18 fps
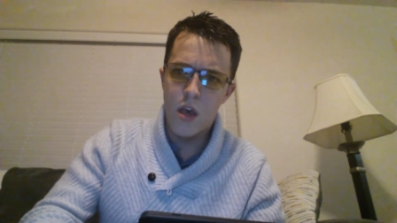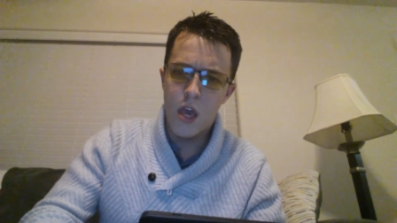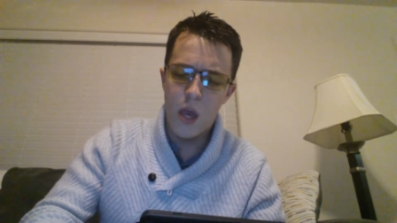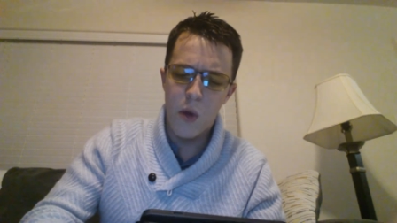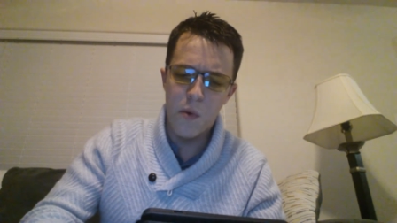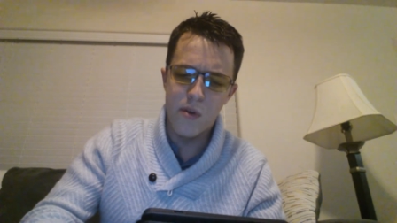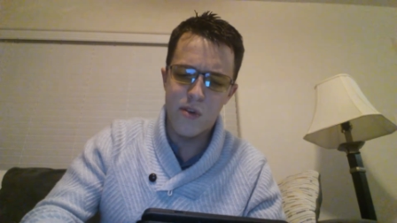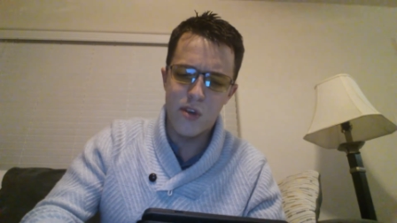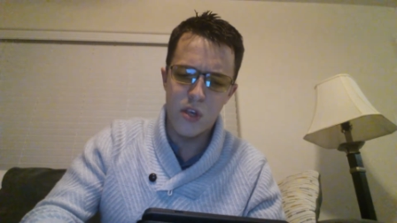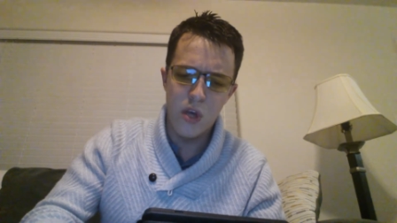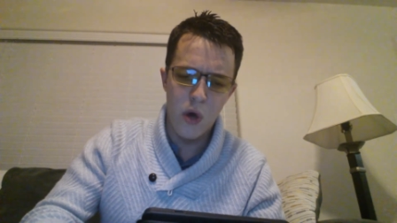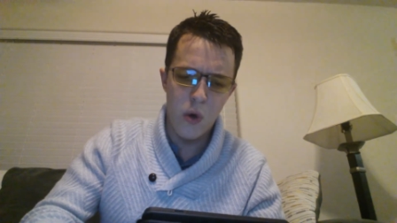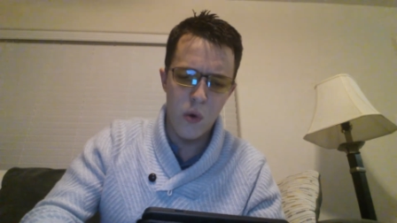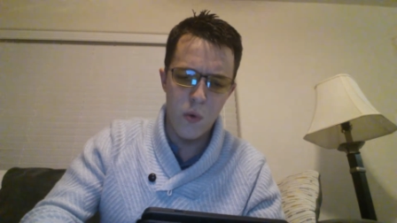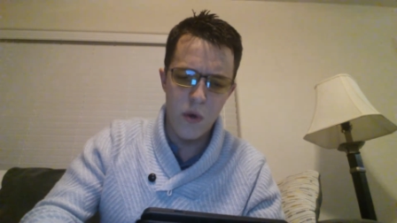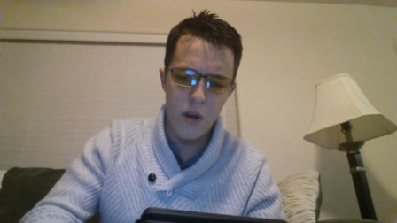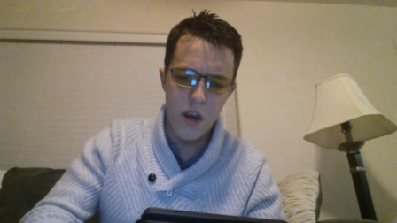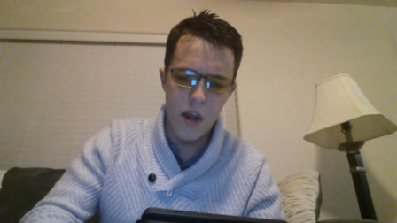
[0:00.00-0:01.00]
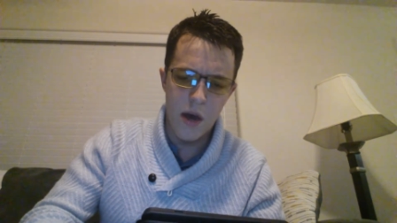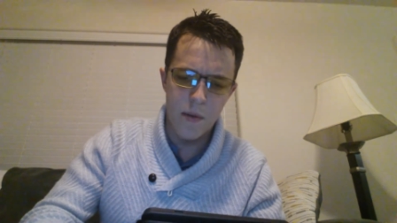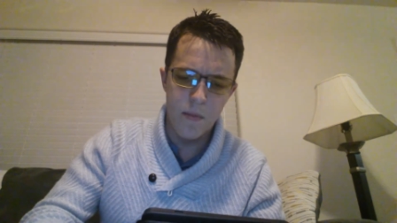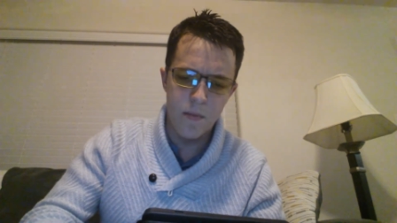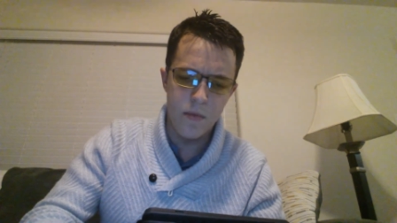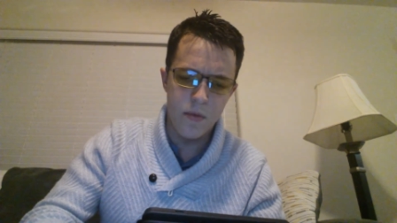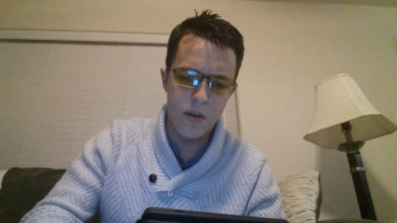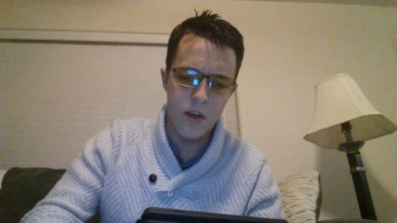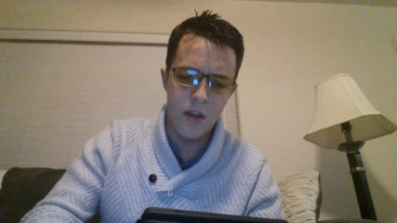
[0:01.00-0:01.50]
He was so
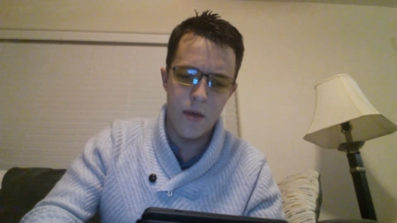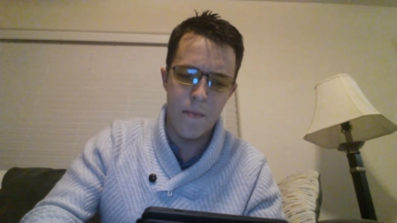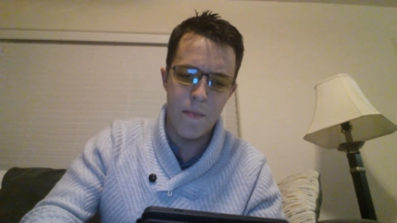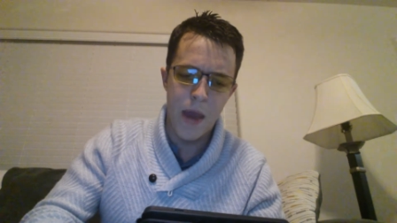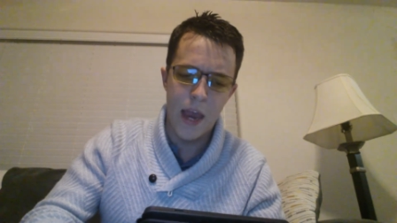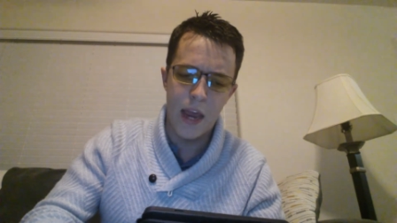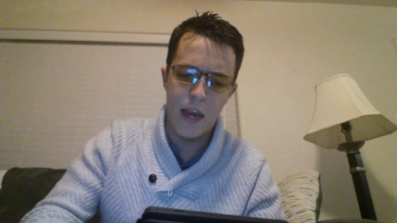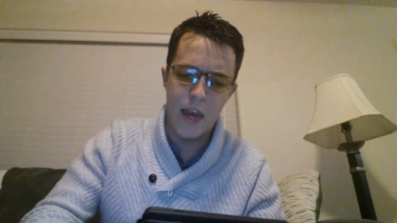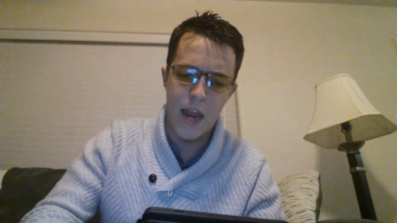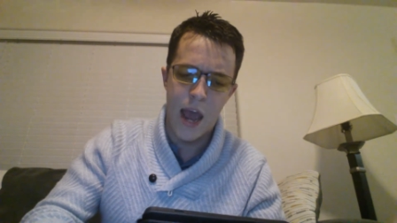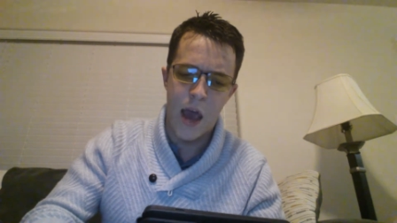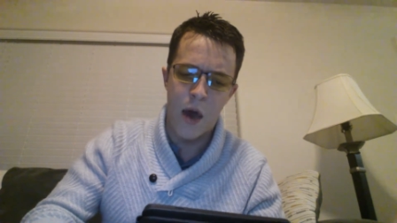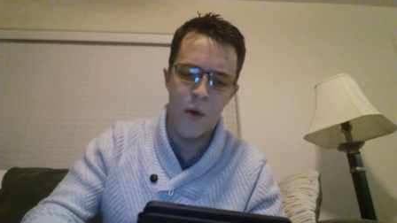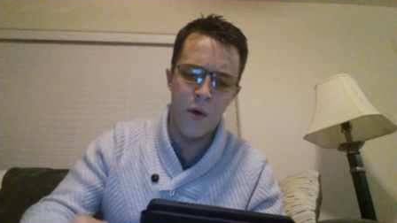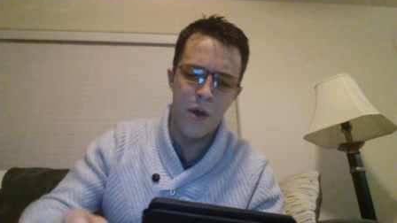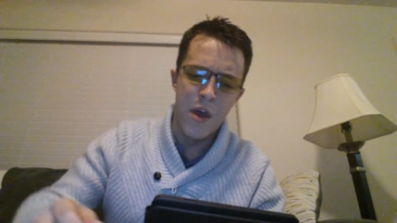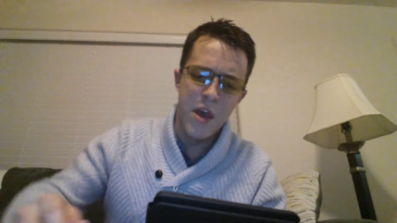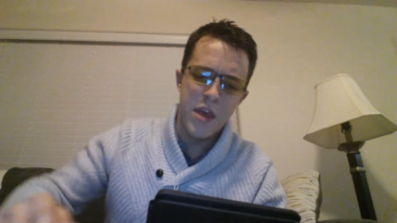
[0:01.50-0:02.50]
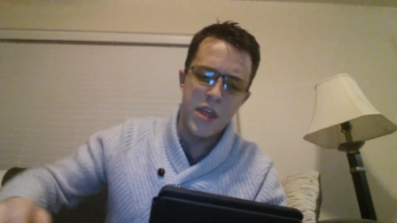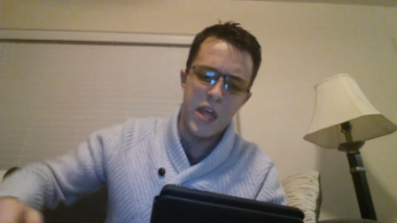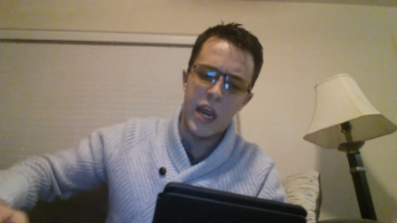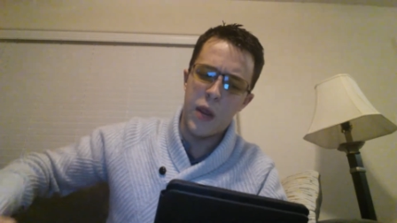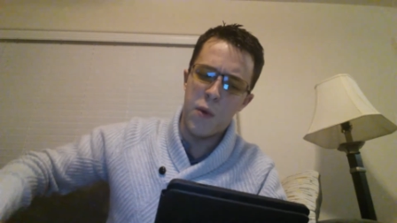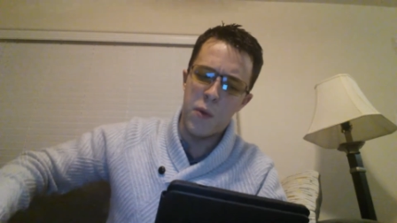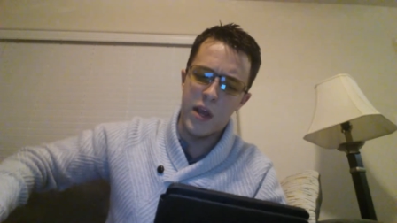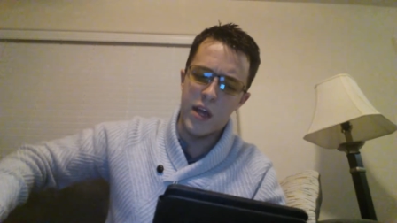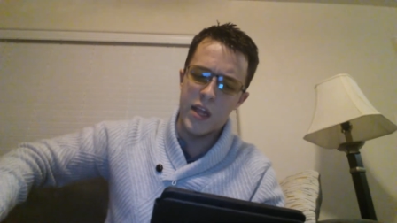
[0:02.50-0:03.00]
numb to the pain now that
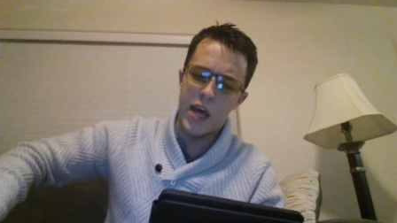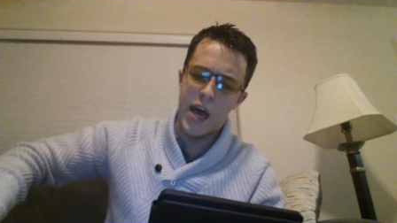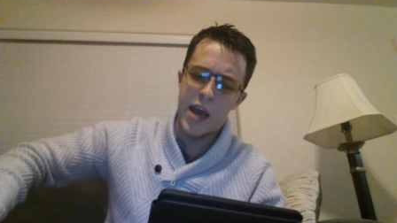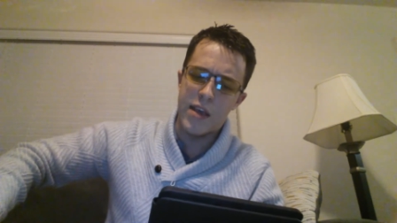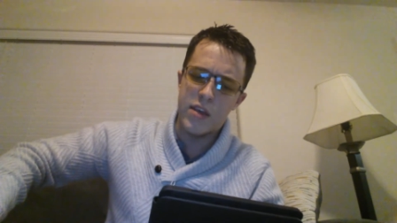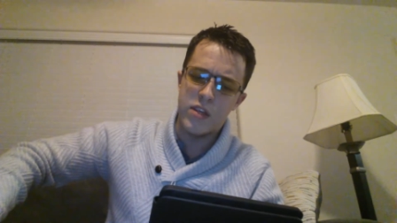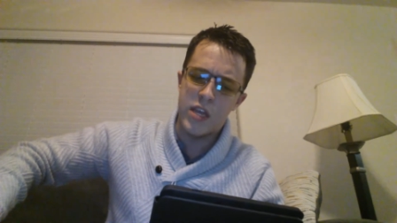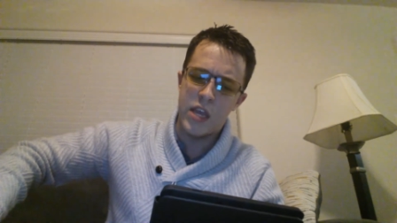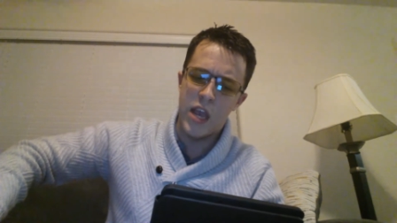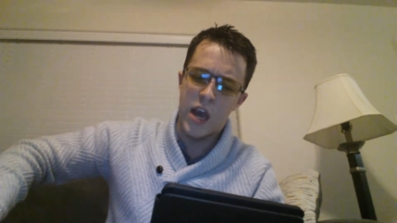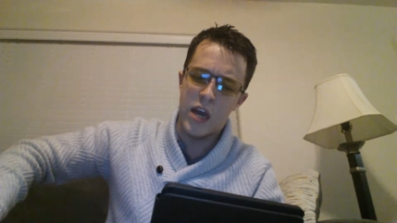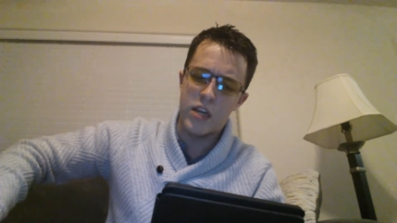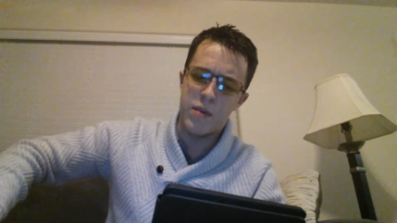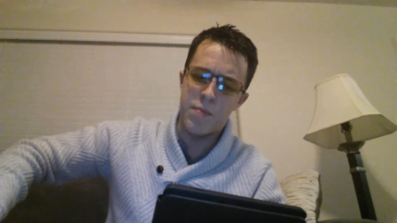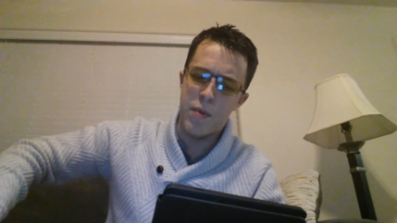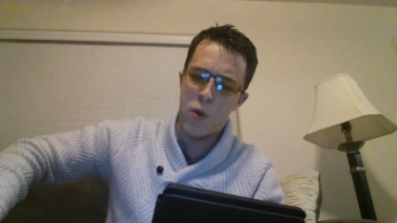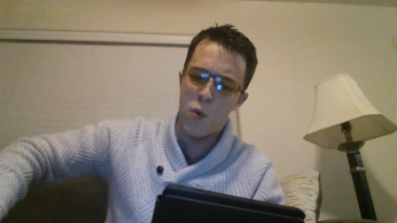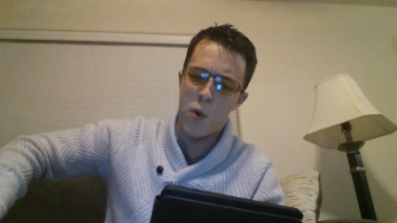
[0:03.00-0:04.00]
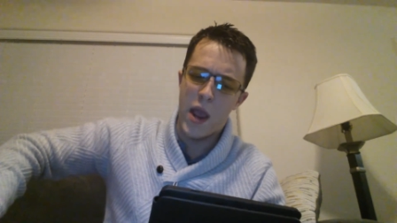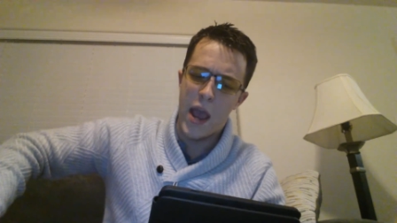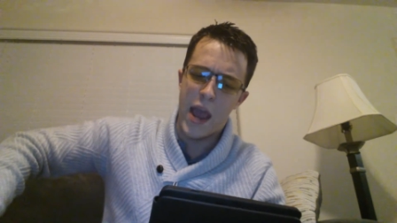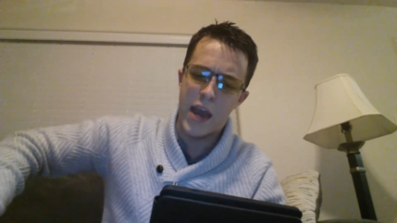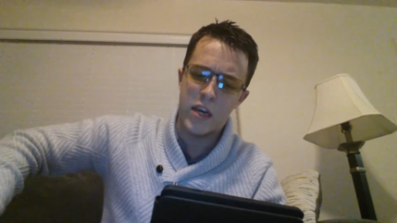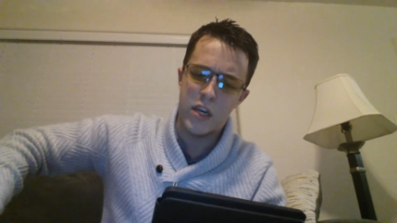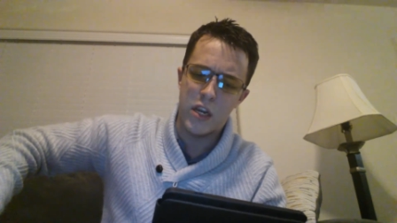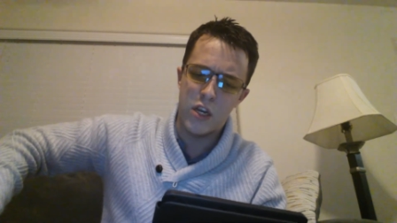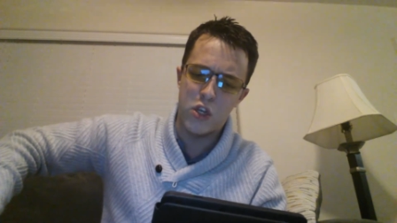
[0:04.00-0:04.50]
he realized he ought to be
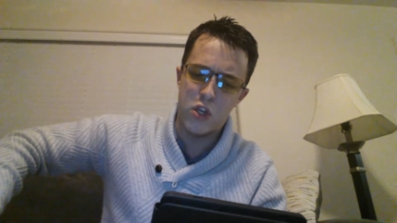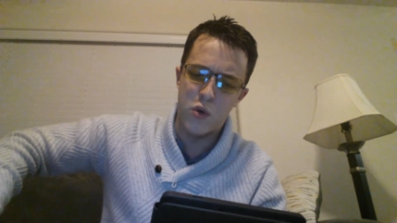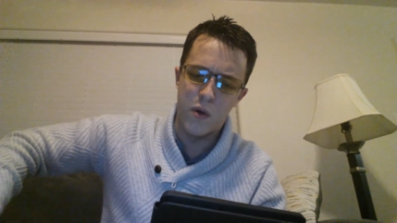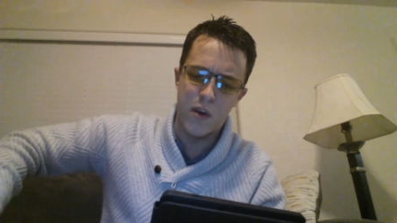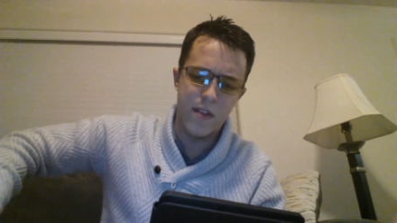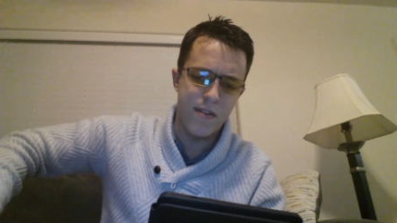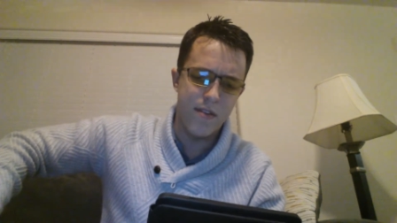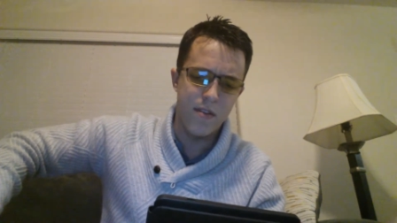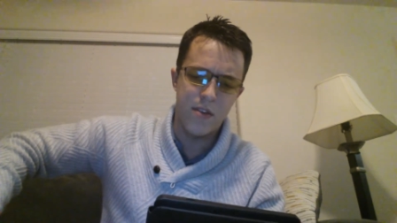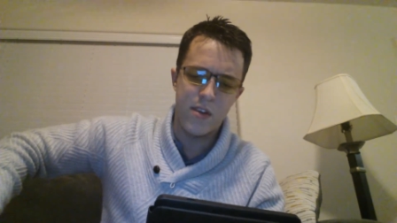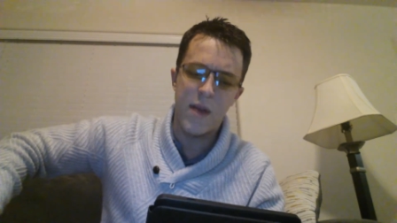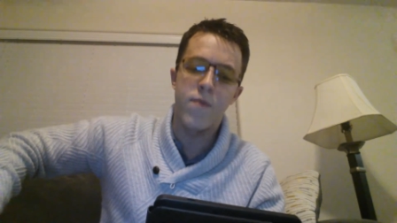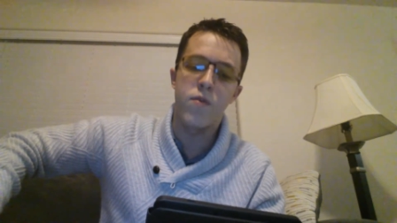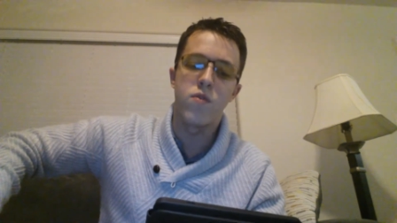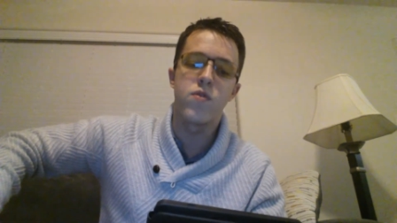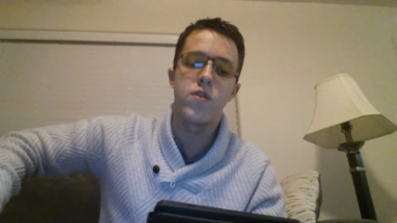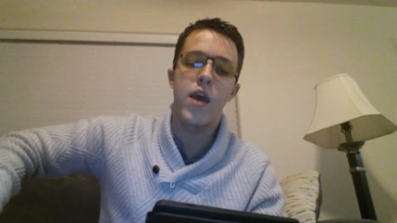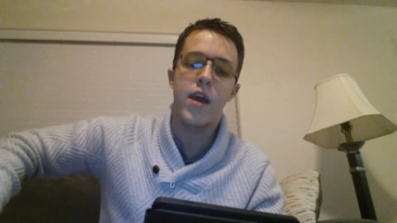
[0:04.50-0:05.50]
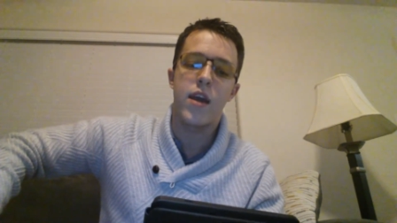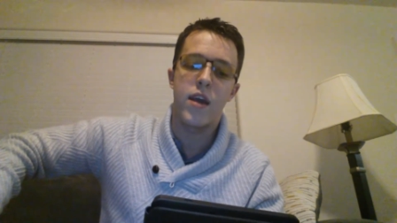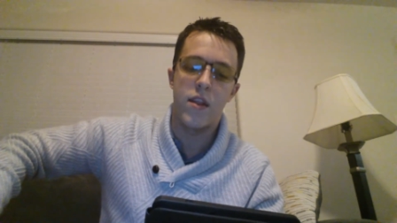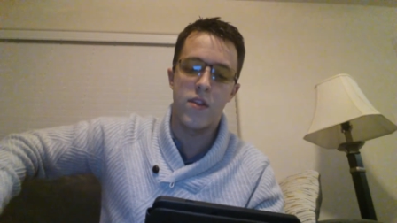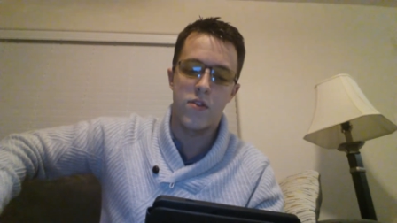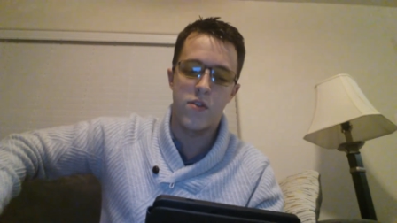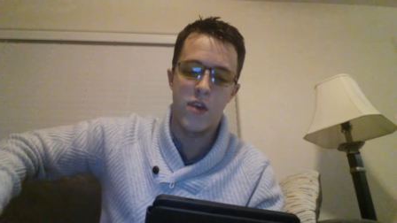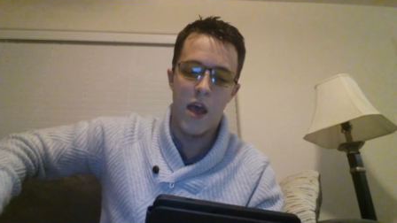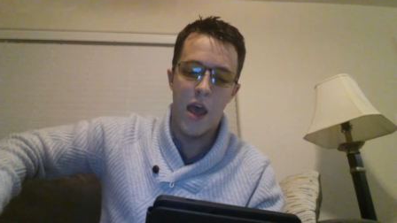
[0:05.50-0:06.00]
reacting to it several
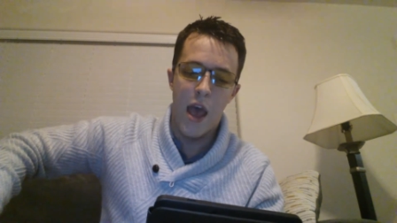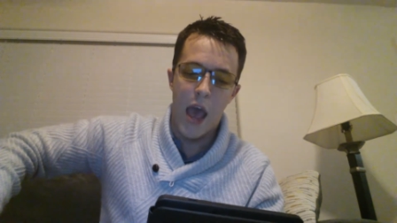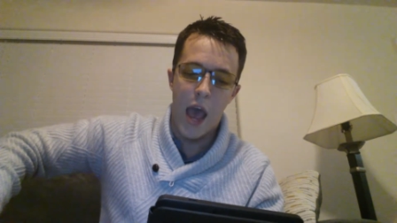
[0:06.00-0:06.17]
seconds